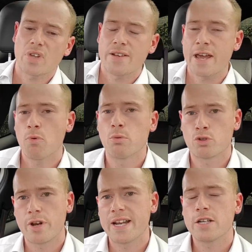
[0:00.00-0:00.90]
Now, what
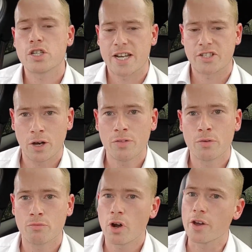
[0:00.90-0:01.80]
was really interesting, on
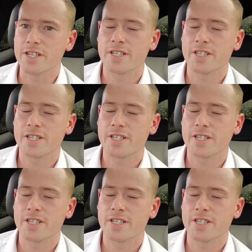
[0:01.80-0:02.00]
the right